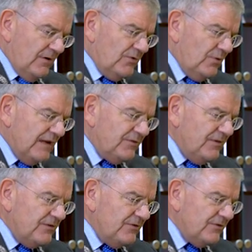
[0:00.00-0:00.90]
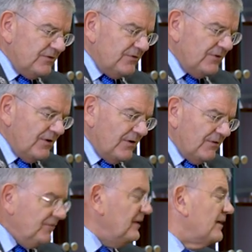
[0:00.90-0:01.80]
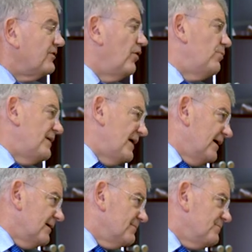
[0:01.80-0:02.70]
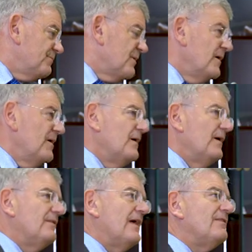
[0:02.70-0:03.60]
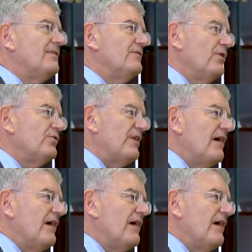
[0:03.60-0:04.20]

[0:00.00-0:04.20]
to let visitors feel at home here. That those